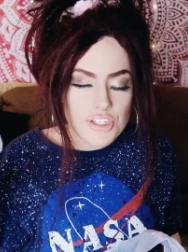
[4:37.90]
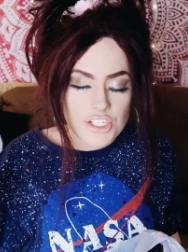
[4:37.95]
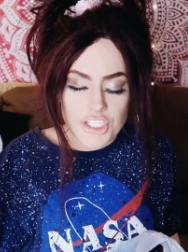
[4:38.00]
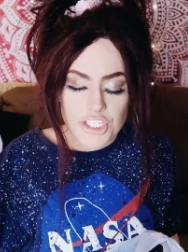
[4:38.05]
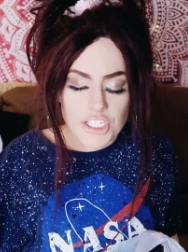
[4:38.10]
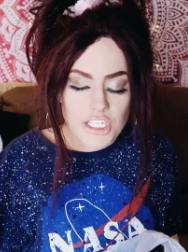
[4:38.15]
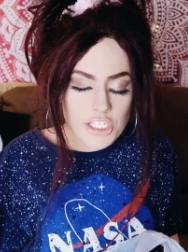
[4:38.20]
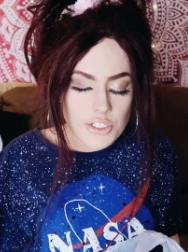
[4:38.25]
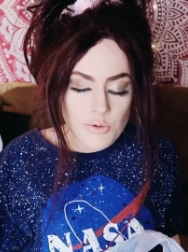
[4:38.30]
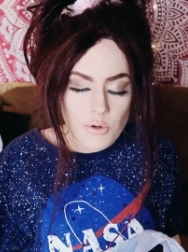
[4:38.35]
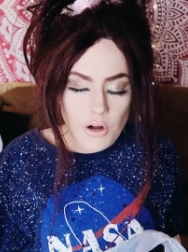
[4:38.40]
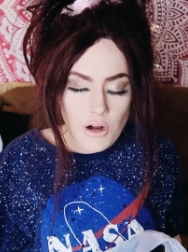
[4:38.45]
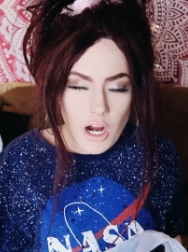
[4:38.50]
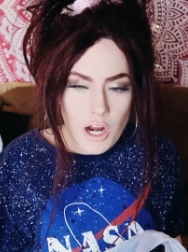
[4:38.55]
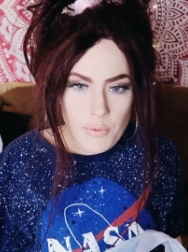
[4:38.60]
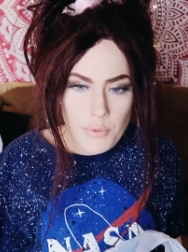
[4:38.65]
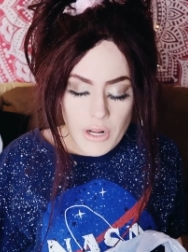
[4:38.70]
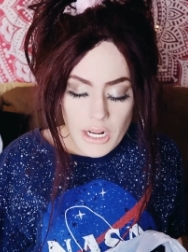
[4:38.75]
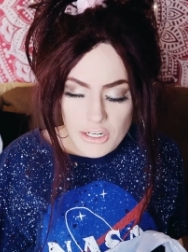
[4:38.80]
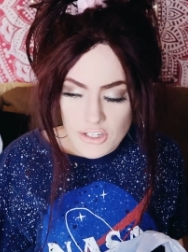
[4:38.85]
just
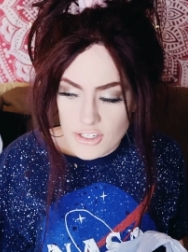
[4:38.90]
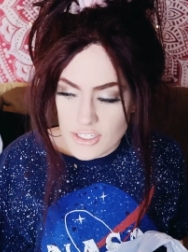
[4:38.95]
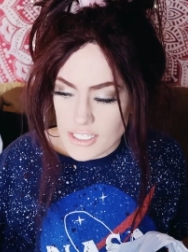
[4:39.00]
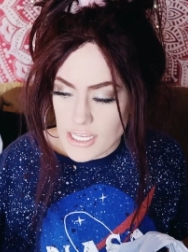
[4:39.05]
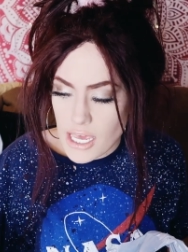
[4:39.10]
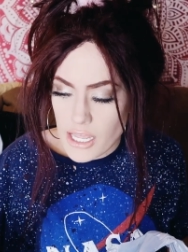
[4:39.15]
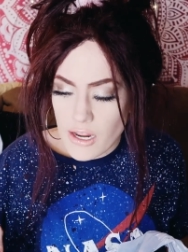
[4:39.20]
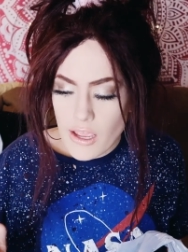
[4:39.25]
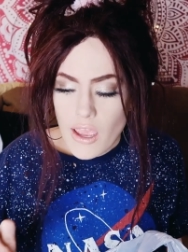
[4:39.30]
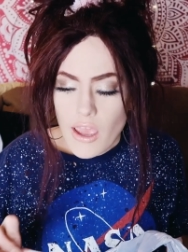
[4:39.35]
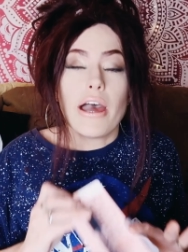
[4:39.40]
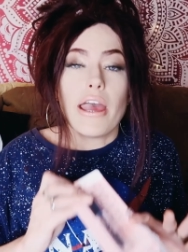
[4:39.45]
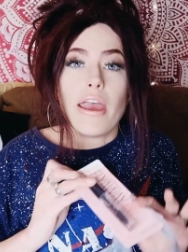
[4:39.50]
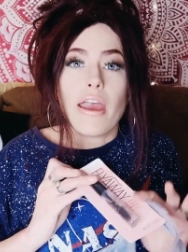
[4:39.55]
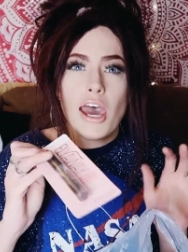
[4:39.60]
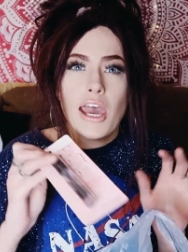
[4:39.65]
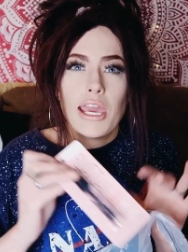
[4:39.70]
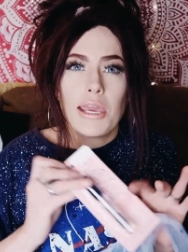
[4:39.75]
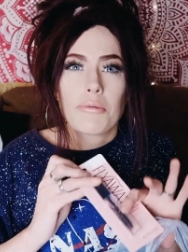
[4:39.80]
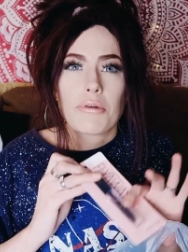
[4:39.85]
disregard what I just said. But
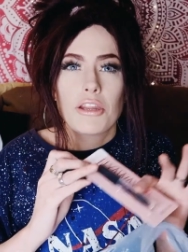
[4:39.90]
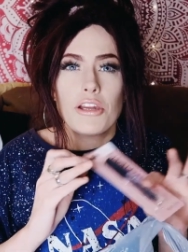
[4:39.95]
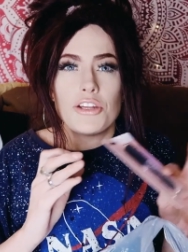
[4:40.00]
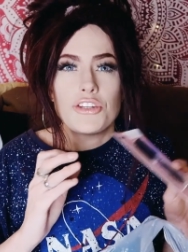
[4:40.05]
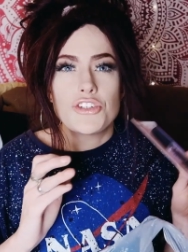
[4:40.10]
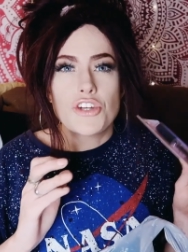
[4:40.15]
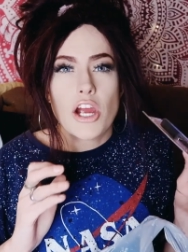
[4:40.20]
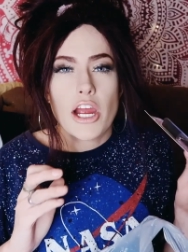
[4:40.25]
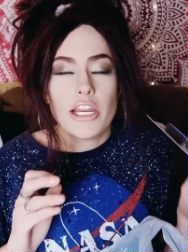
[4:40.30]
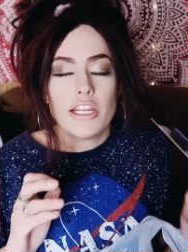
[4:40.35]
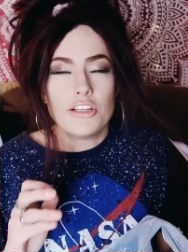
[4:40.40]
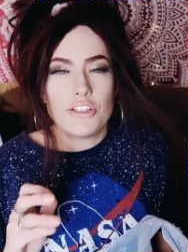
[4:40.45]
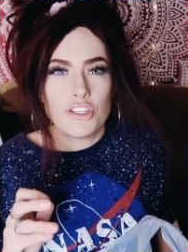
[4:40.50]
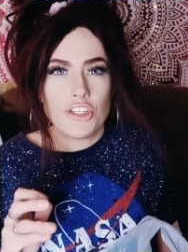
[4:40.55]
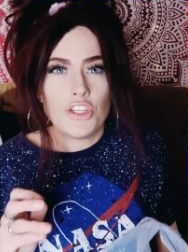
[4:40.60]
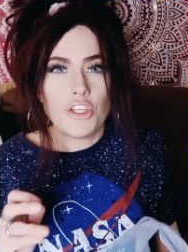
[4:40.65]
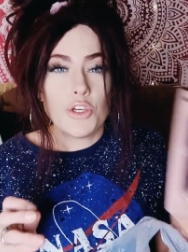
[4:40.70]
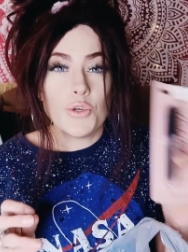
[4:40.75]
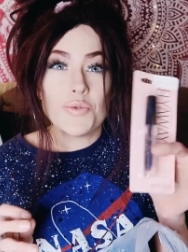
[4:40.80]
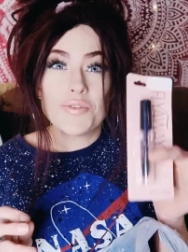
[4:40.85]
I'm gonna try
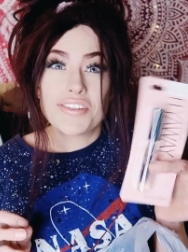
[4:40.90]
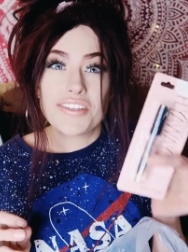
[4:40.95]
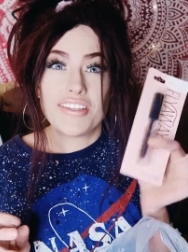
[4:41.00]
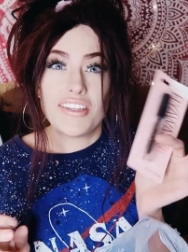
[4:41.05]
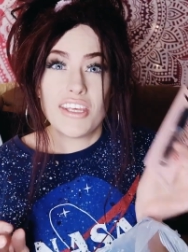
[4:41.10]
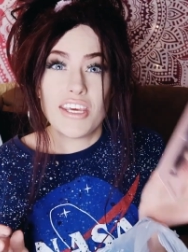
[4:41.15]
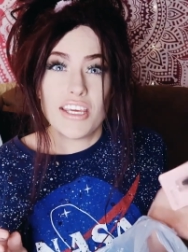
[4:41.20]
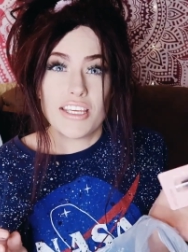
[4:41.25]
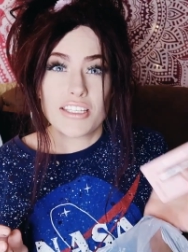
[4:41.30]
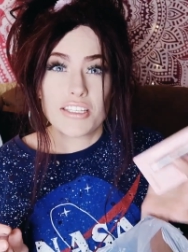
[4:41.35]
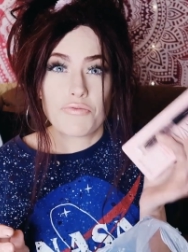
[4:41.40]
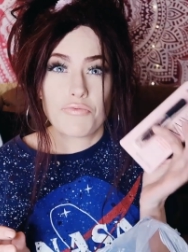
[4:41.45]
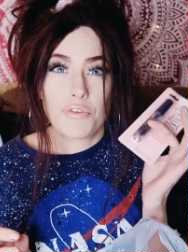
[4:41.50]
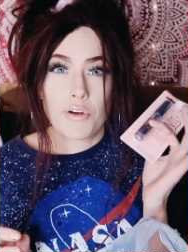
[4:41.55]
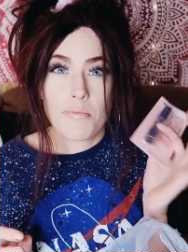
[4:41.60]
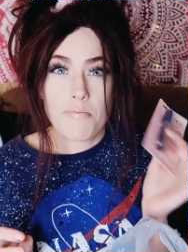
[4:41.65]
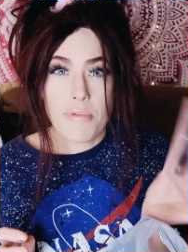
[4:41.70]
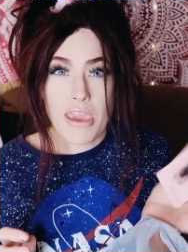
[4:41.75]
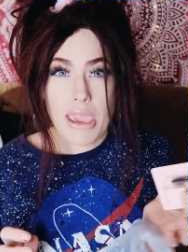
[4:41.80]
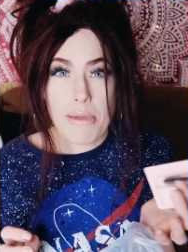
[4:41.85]
to use this
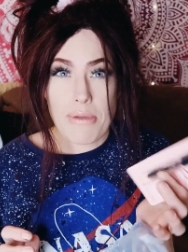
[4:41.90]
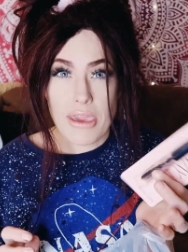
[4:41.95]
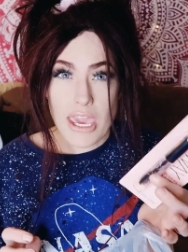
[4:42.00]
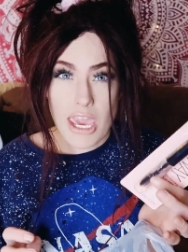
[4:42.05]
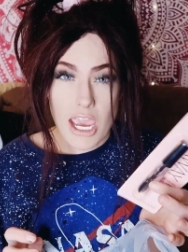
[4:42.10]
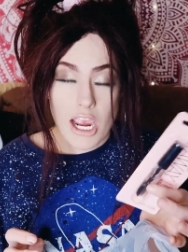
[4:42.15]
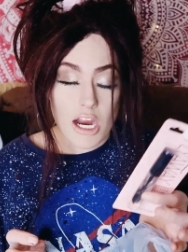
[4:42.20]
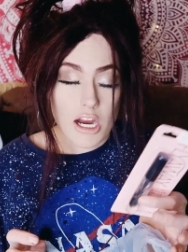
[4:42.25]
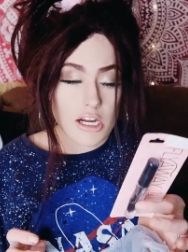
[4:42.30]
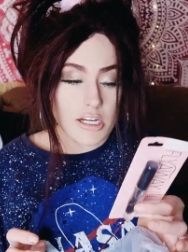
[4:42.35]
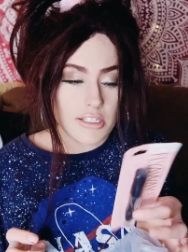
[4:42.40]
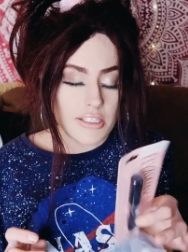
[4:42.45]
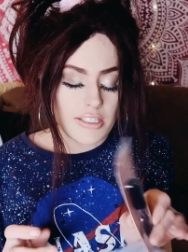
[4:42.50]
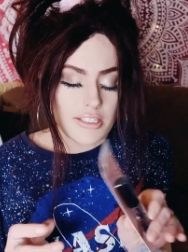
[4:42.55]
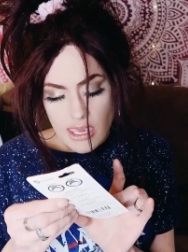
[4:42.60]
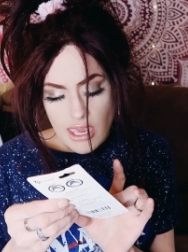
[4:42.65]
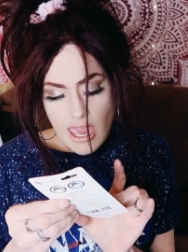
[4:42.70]
for baby hairs.